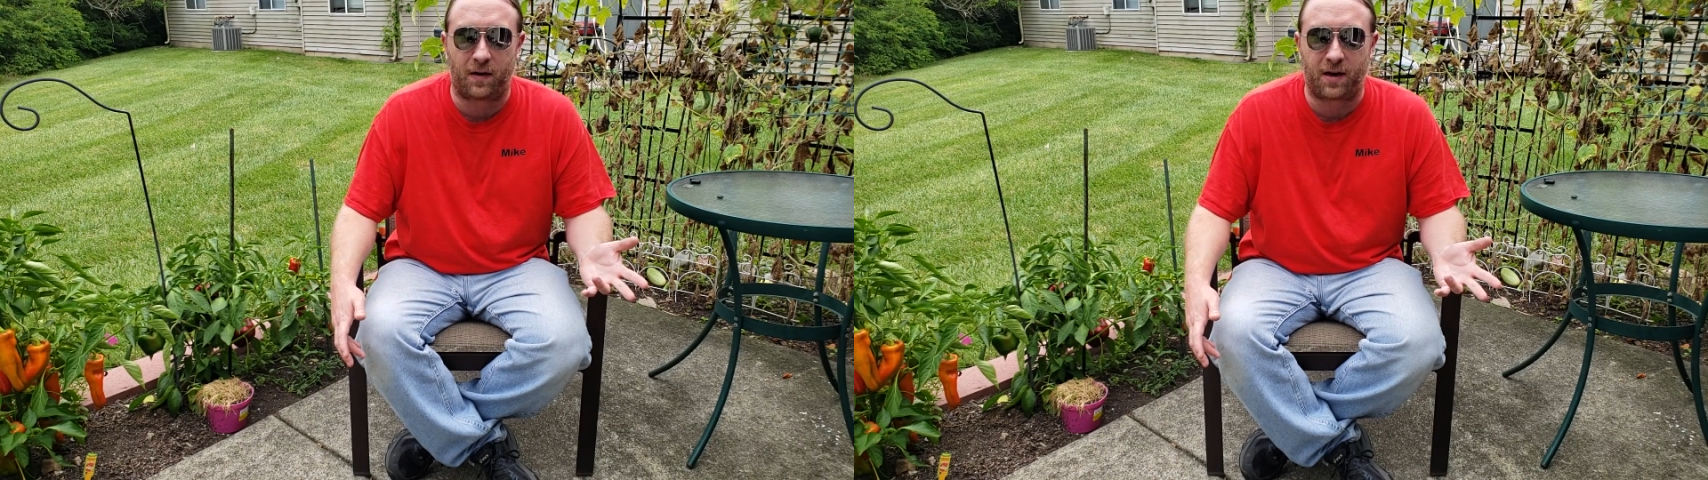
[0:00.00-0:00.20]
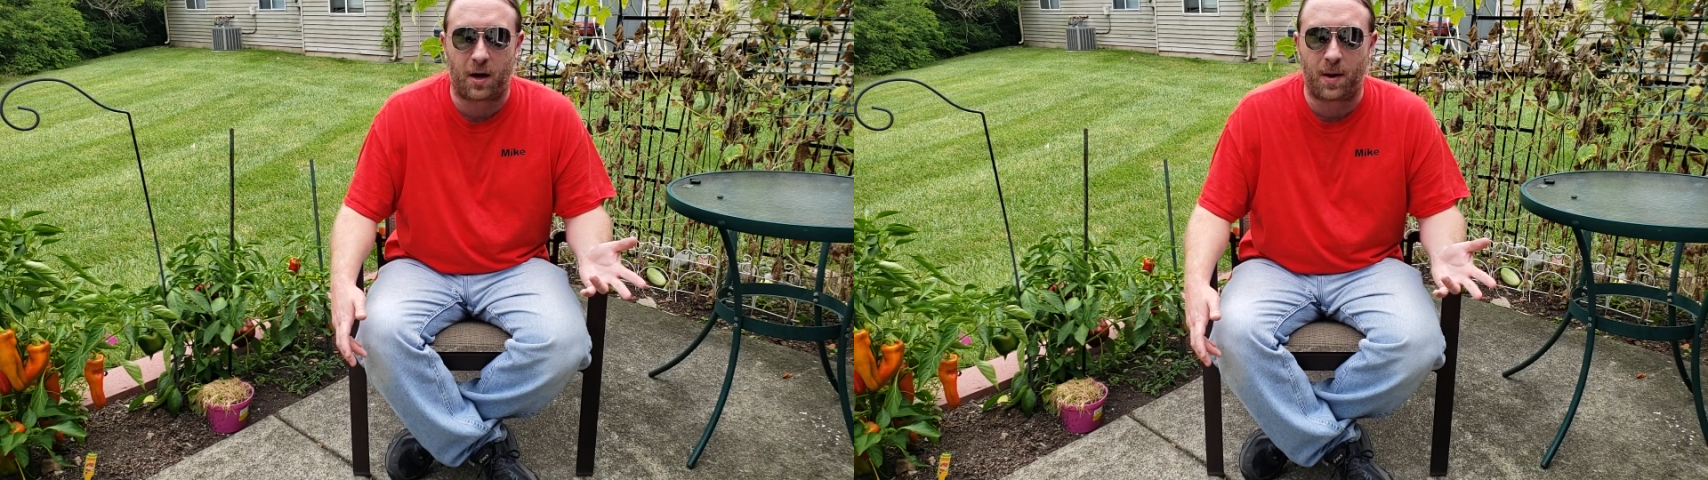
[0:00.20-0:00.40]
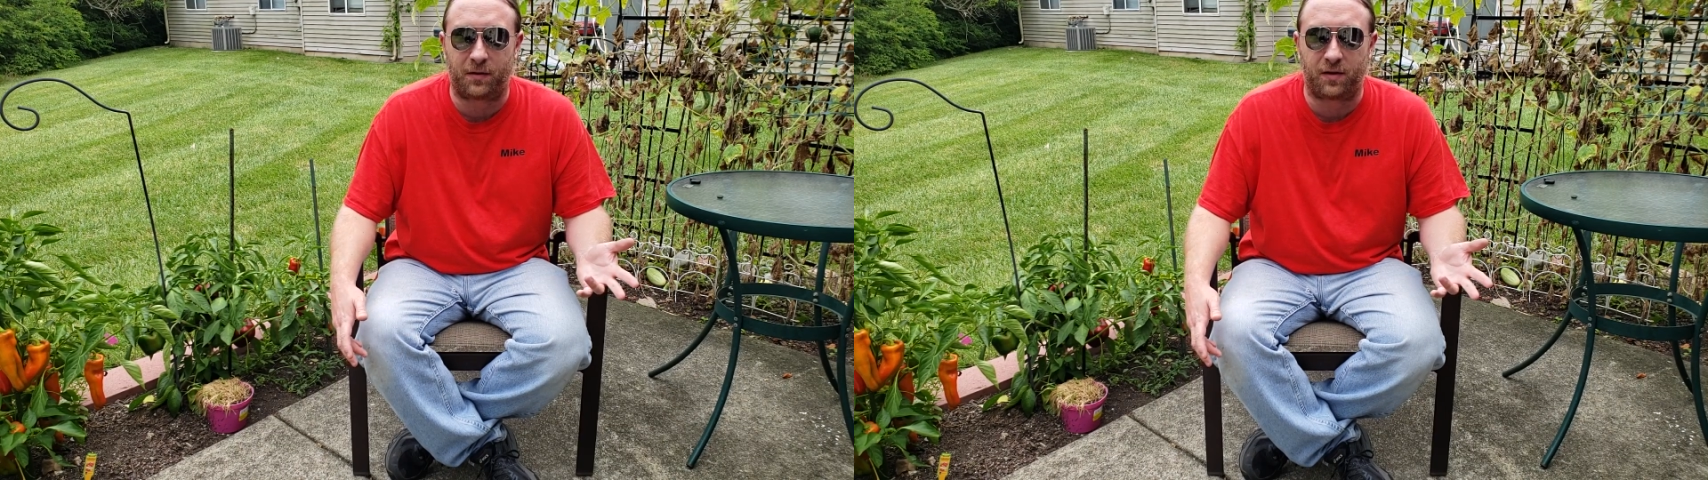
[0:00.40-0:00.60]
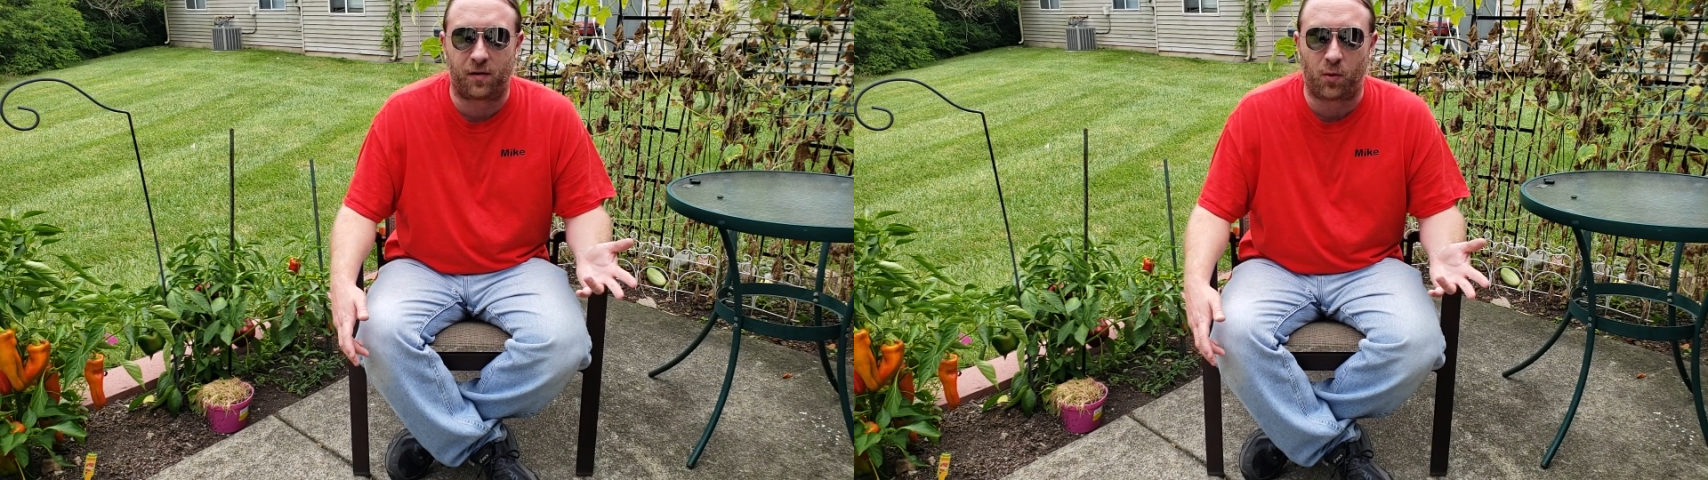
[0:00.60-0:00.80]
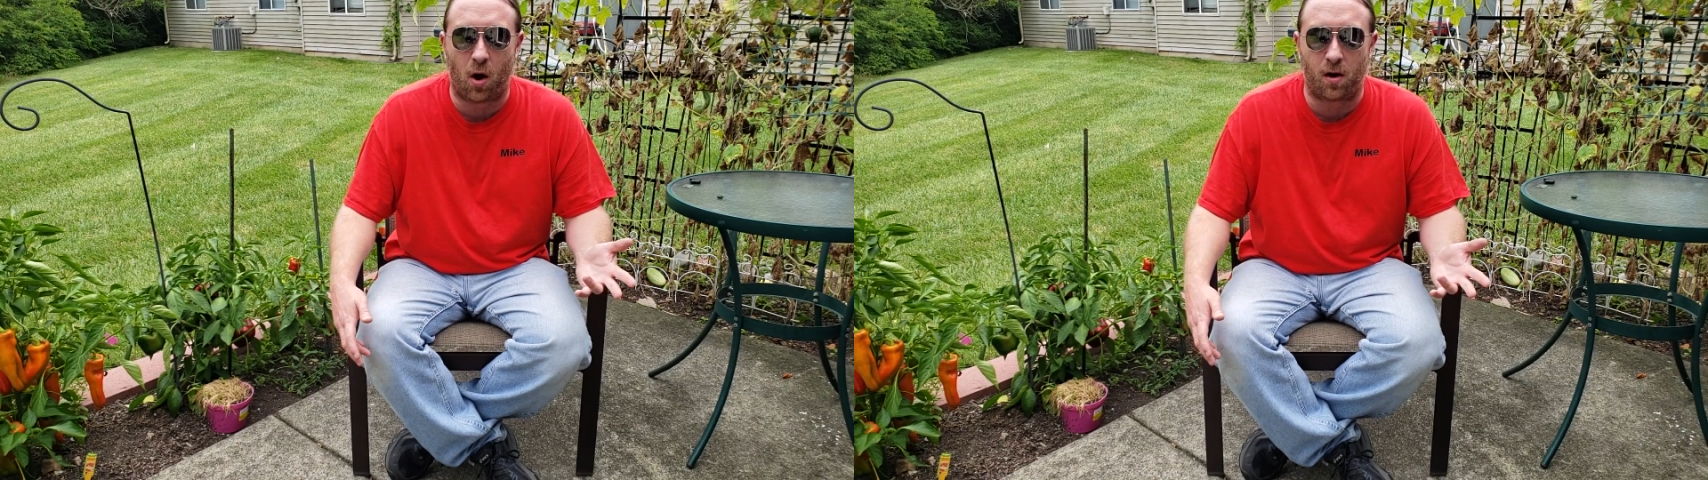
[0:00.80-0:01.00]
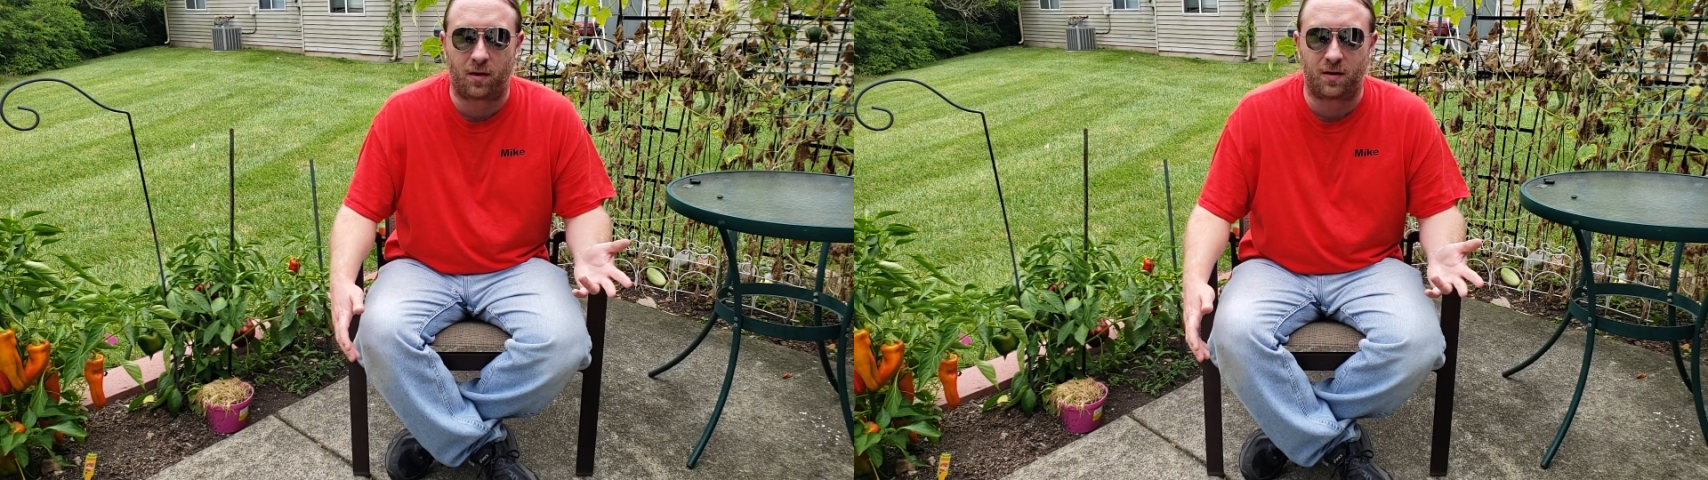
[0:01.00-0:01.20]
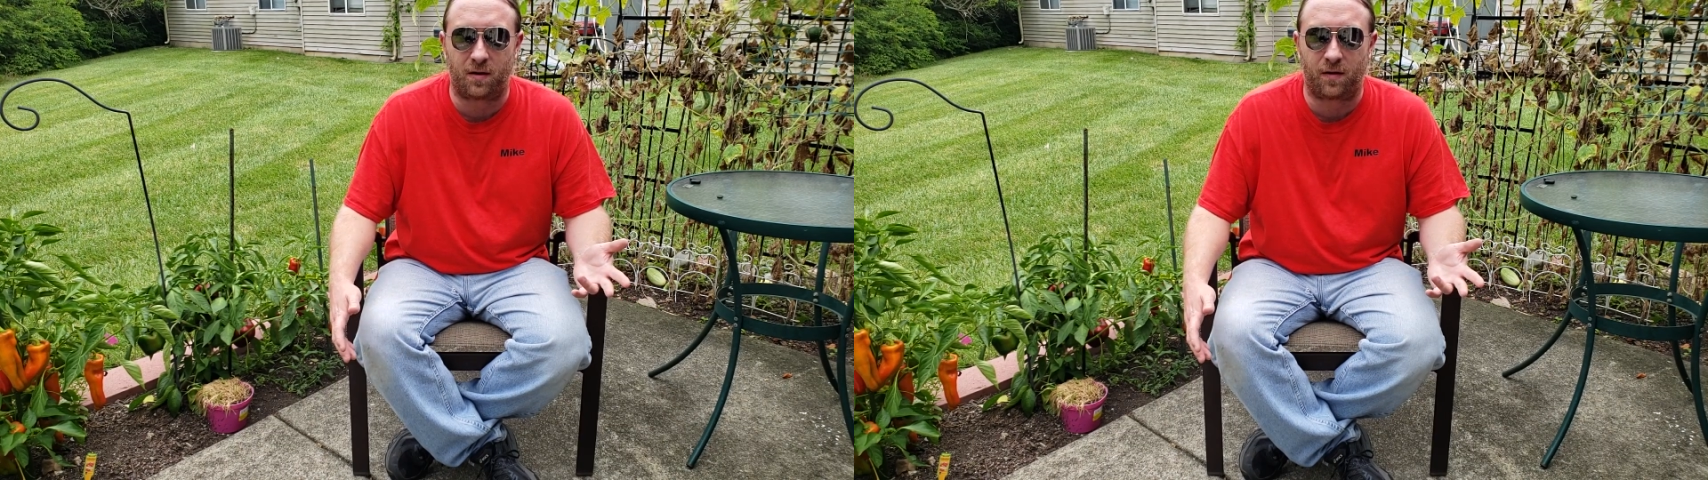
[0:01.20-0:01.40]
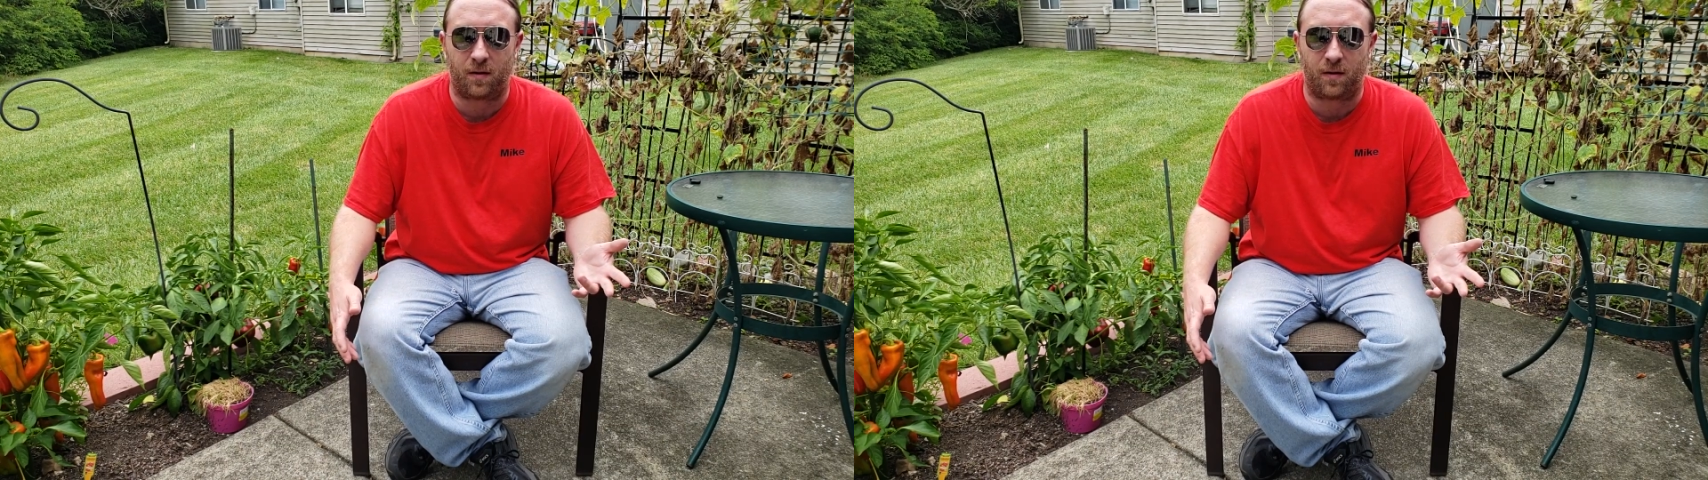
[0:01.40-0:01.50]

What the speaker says: out about this product, is